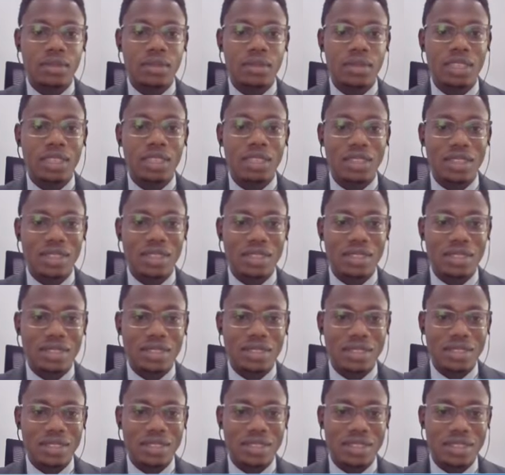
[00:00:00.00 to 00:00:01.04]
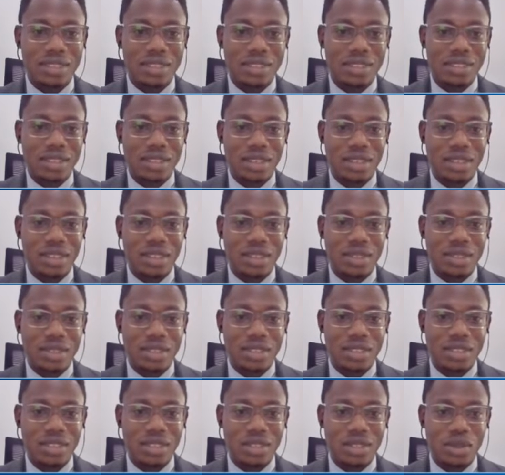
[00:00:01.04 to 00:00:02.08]
Yes, yes, Nancy, I
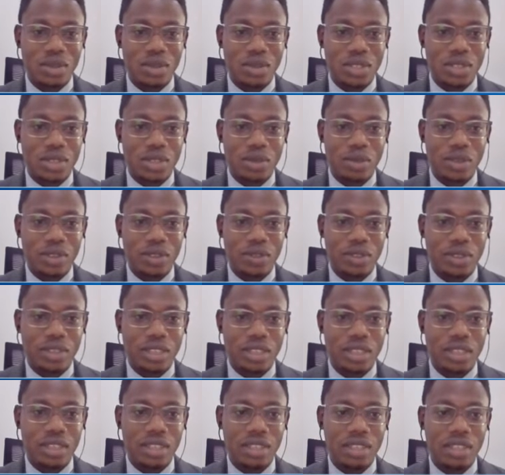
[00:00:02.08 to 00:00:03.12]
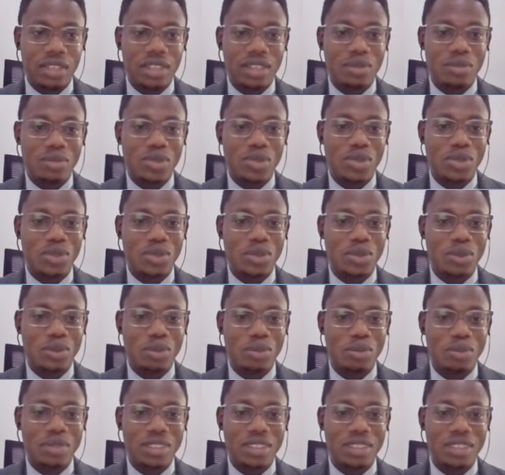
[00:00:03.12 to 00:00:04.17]
understand the question perfectly. So
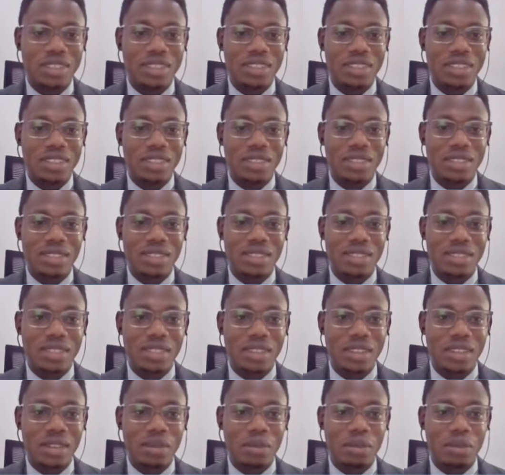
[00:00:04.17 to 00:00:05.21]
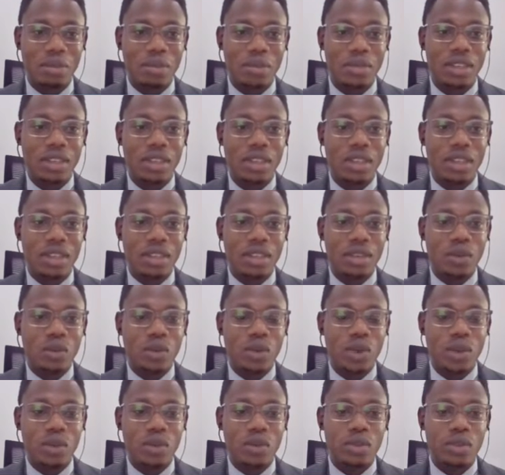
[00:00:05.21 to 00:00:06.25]
the thing is,
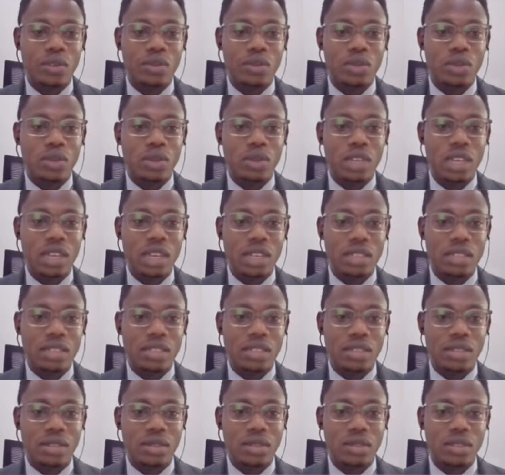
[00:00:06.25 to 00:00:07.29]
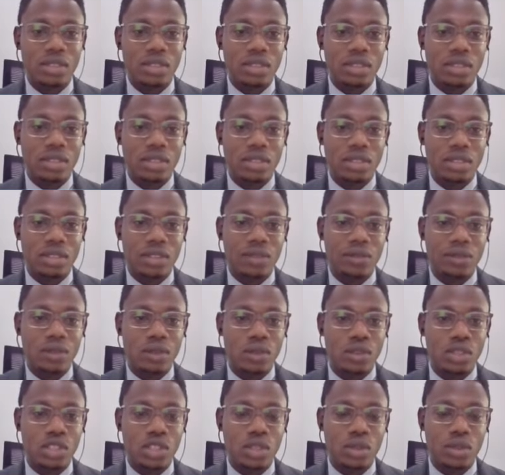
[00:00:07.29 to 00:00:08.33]
well, if you look at, the
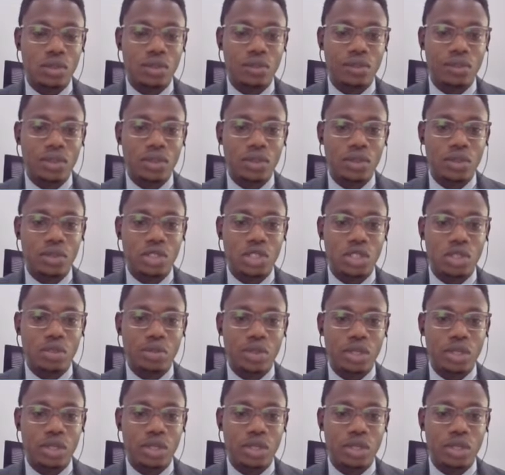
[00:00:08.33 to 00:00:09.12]
evolution of, GDP